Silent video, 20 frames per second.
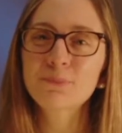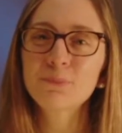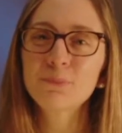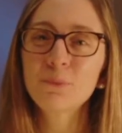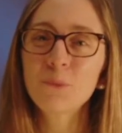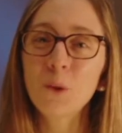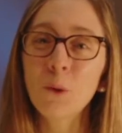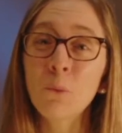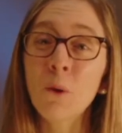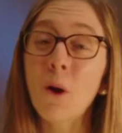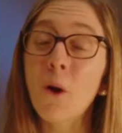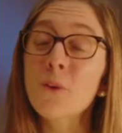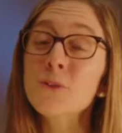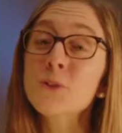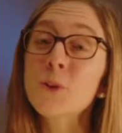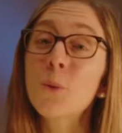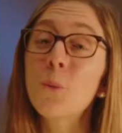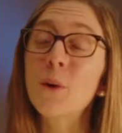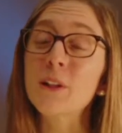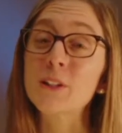We
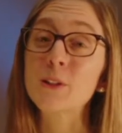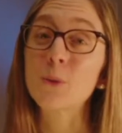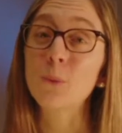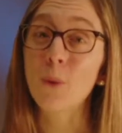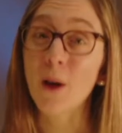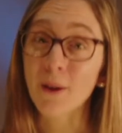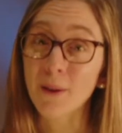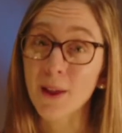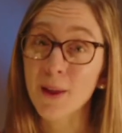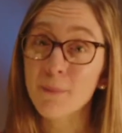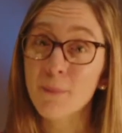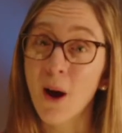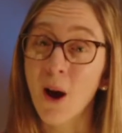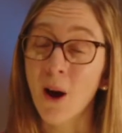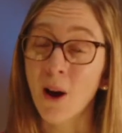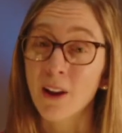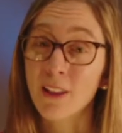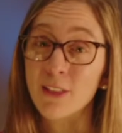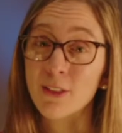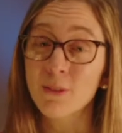also want to welcome
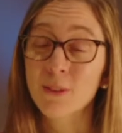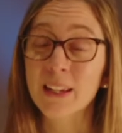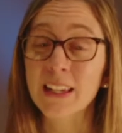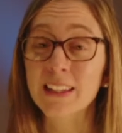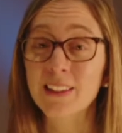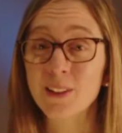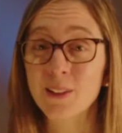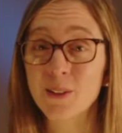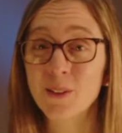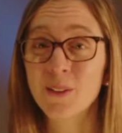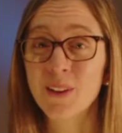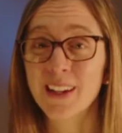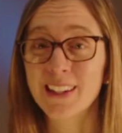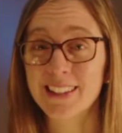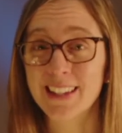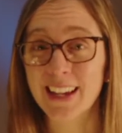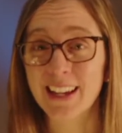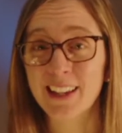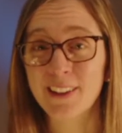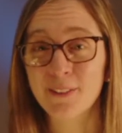our three new
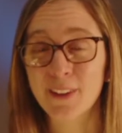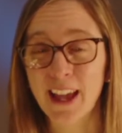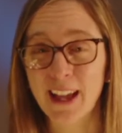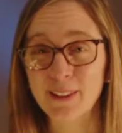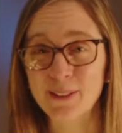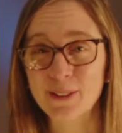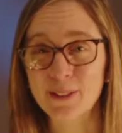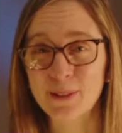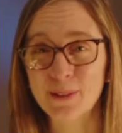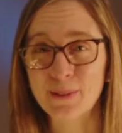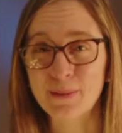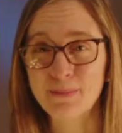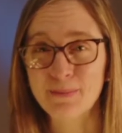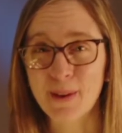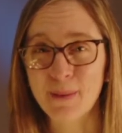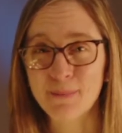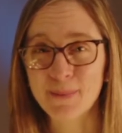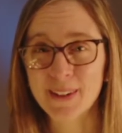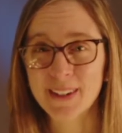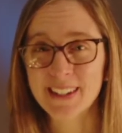Executive Council
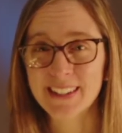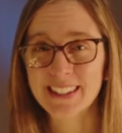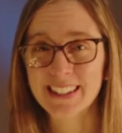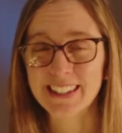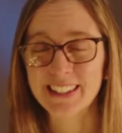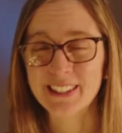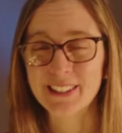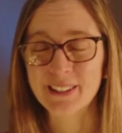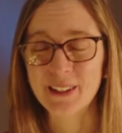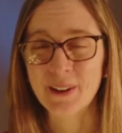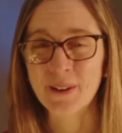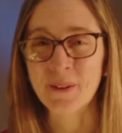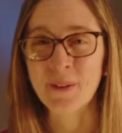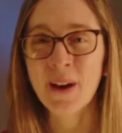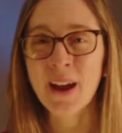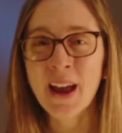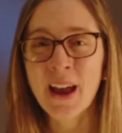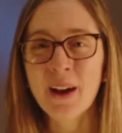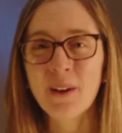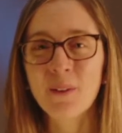members, and so
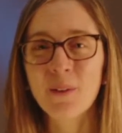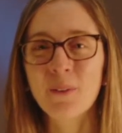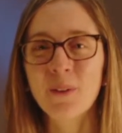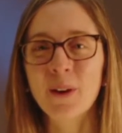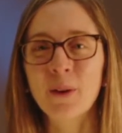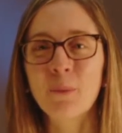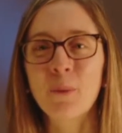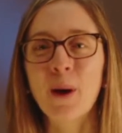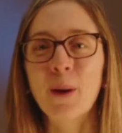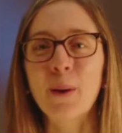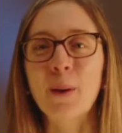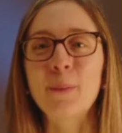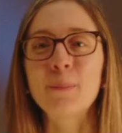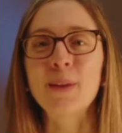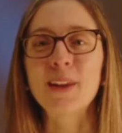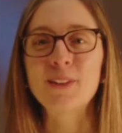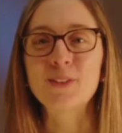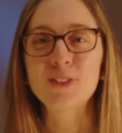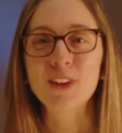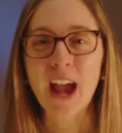we want to welcome
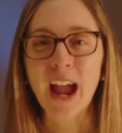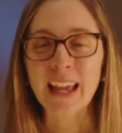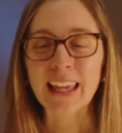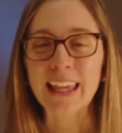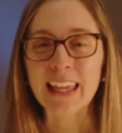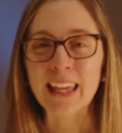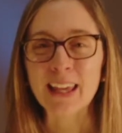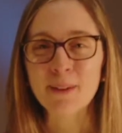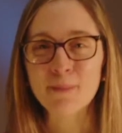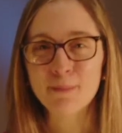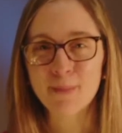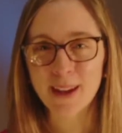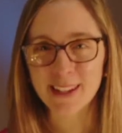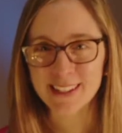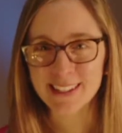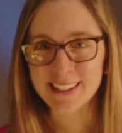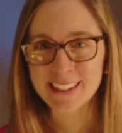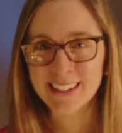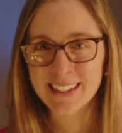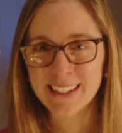Jackie
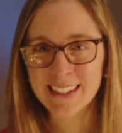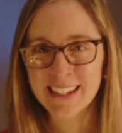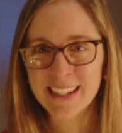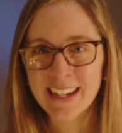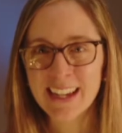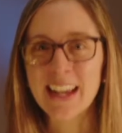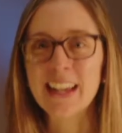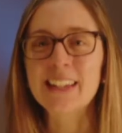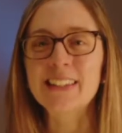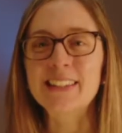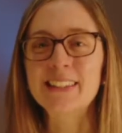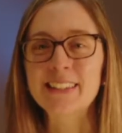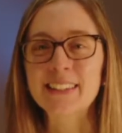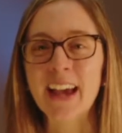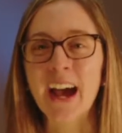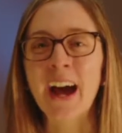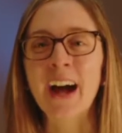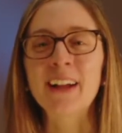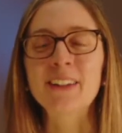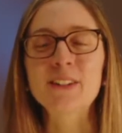Bender,
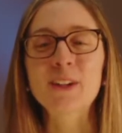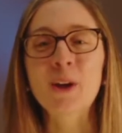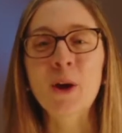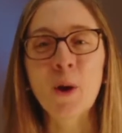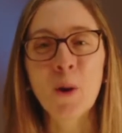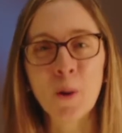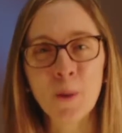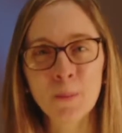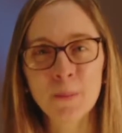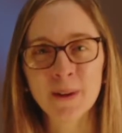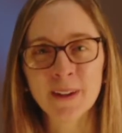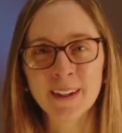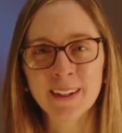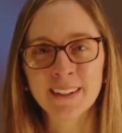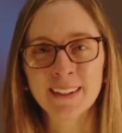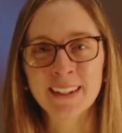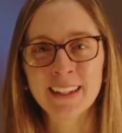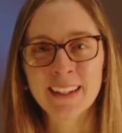Scott Coburn,